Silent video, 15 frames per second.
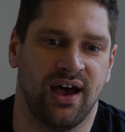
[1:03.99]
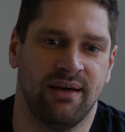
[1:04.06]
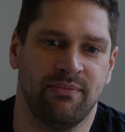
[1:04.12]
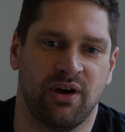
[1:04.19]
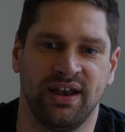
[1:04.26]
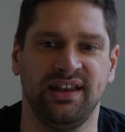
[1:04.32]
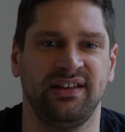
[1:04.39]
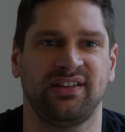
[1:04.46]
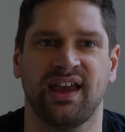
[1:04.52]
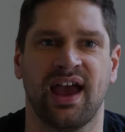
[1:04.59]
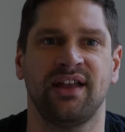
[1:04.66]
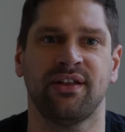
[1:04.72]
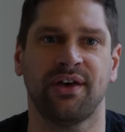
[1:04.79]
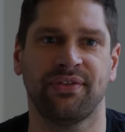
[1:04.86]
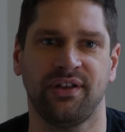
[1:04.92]
I need to
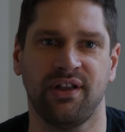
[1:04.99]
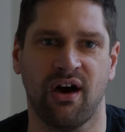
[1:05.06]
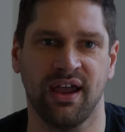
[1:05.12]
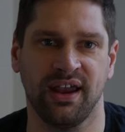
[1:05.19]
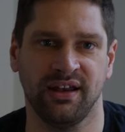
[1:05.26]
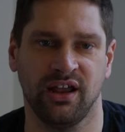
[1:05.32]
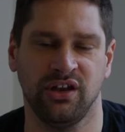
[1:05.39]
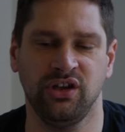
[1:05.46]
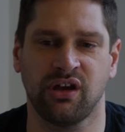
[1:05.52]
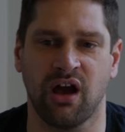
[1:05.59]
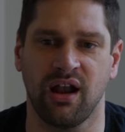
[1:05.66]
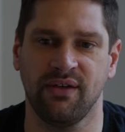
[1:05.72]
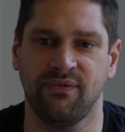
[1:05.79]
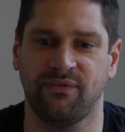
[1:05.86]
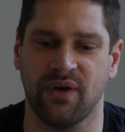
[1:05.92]
get another 9. And you
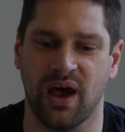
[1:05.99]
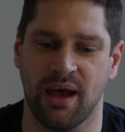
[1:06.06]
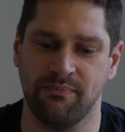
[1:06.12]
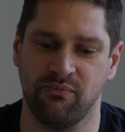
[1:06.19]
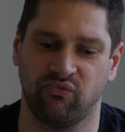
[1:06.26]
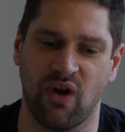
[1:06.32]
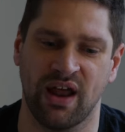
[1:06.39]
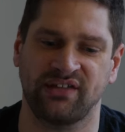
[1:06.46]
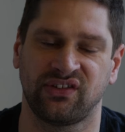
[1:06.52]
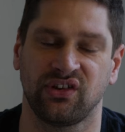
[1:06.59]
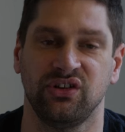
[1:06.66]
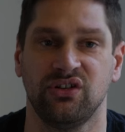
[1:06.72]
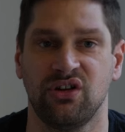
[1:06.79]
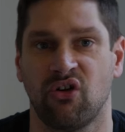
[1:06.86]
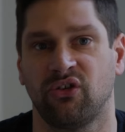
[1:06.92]
kind of rest
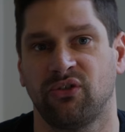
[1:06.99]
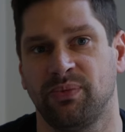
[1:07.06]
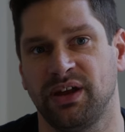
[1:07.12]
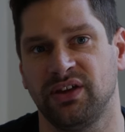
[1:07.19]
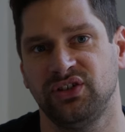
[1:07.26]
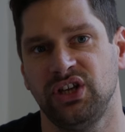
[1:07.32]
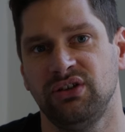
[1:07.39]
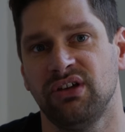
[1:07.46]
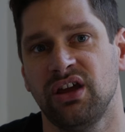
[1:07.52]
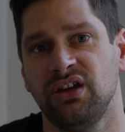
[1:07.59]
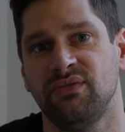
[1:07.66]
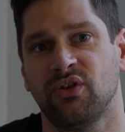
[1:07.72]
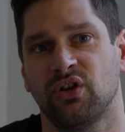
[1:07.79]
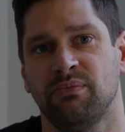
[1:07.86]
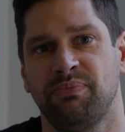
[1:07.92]
on your laurels because you know
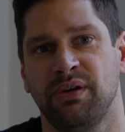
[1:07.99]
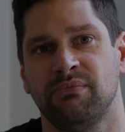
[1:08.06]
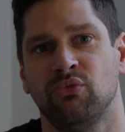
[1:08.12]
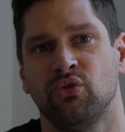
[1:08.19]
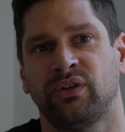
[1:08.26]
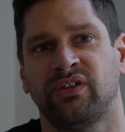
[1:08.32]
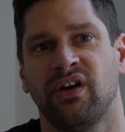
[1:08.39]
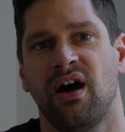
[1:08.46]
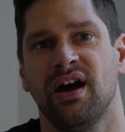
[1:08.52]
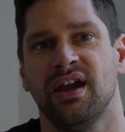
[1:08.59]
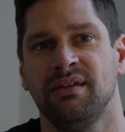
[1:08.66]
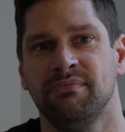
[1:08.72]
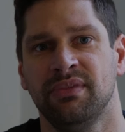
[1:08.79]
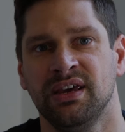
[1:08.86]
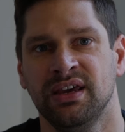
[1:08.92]
you've got a bit more
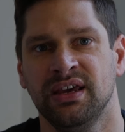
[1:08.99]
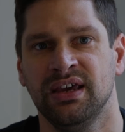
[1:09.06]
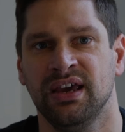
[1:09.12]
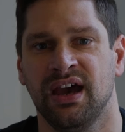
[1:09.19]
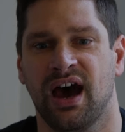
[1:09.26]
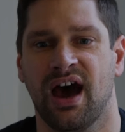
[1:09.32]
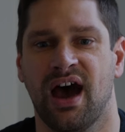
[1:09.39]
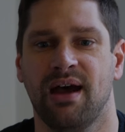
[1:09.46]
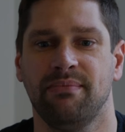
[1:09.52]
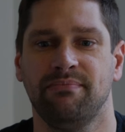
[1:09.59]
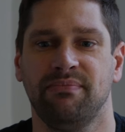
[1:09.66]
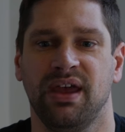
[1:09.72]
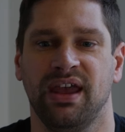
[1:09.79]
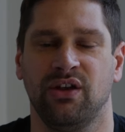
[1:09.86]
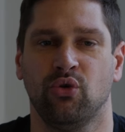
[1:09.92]
time
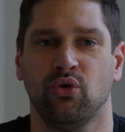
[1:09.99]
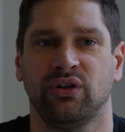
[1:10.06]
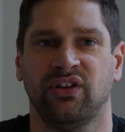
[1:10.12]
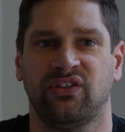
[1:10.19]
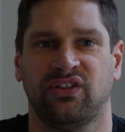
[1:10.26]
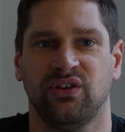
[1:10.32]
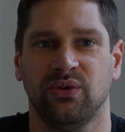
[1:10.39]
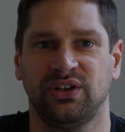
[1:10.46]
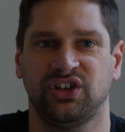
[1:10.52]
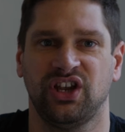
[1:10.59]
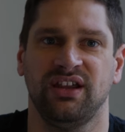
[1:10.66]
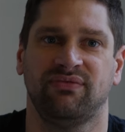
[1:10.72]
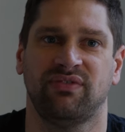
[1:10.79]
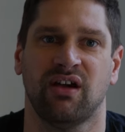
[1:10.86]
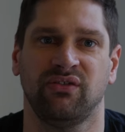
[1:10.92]
in order to
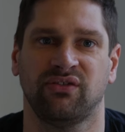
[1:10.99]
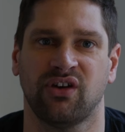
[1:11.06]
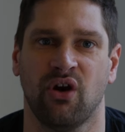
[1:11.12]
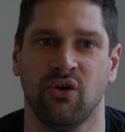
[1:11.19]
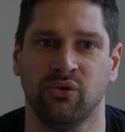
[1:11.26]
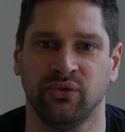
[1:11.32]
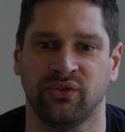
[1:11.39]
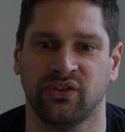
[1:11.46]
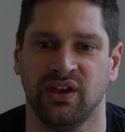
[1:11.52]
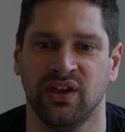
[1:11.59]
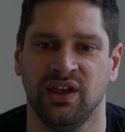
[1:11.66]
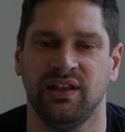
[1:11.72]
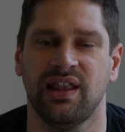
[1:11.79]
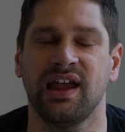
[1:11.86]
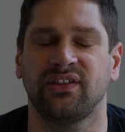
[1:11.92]
achieve those goals.
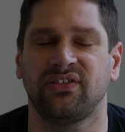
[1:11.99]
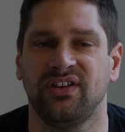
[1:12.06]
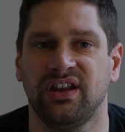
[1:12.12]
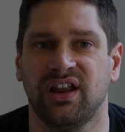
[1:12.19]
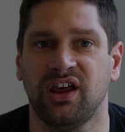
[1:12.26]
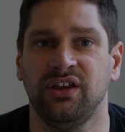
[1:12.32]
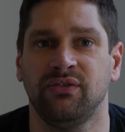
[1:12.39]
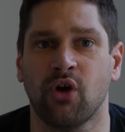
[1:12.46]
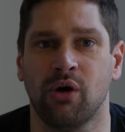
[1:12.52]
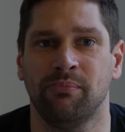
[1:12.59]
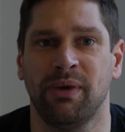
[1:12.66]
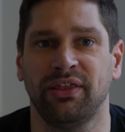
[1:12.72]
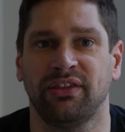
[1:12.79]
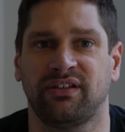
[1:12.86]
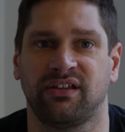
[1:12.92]
Next thing you know, you've got a
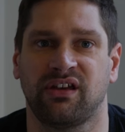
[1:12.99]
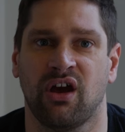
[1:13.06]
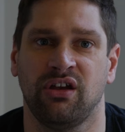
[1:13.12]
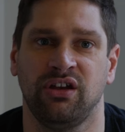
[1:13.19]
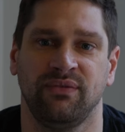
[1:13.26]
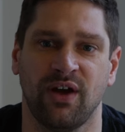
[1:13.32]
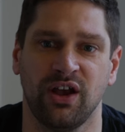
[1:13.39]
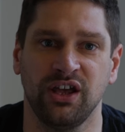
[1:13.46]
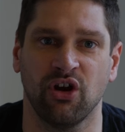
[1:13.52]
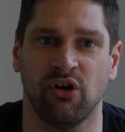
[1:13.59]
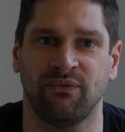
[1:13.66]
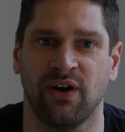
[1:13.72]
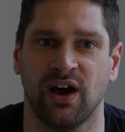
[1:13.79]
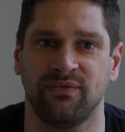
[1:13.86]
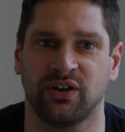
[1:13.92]
month to go and you've only
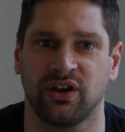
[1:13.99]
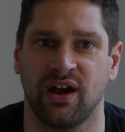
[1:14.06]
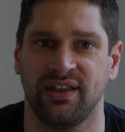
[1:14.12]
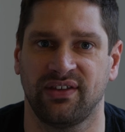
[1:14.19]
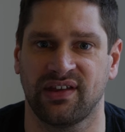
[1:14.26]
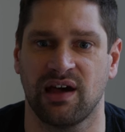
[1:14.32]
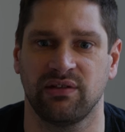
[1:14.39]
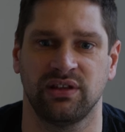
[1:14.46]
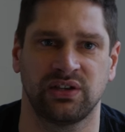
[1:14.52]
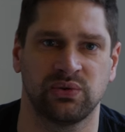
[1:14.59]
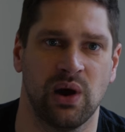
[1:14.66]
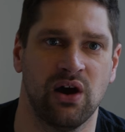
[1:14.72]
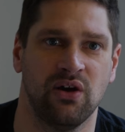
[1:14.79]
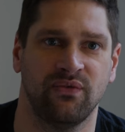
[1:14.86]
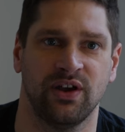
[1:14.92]
got 5 clients out of the
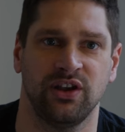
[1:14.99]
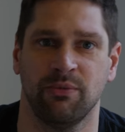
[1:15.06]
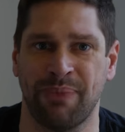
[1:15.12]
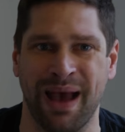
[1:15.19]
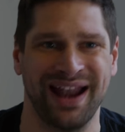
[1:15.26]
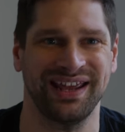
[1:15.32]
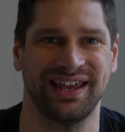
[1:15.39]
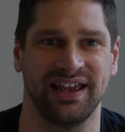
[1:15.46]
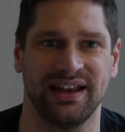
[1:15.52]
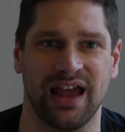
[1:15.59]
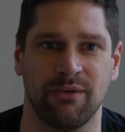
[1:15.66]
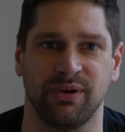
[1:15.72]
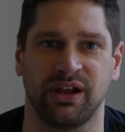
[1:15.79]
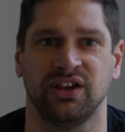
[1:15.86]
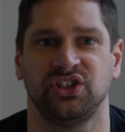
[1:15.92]
12 and you're panicking
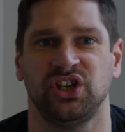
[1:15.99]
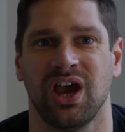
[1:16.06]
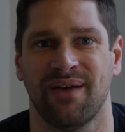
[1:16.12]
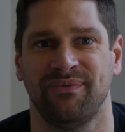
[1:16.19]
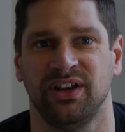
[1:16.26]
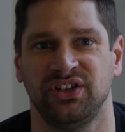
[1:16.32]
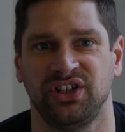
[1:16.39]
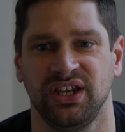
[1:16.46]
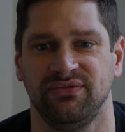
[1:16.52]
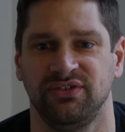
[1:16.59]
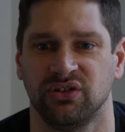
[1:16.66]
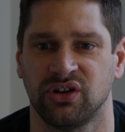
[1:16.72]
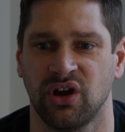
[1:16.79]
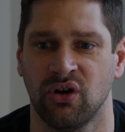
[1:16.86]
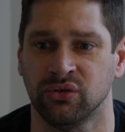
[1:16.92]
now because you haven't achieved
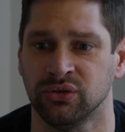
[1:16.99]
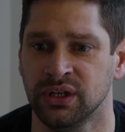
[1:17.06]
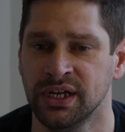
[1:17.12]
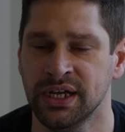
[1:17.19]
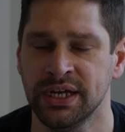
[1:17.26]
your goal.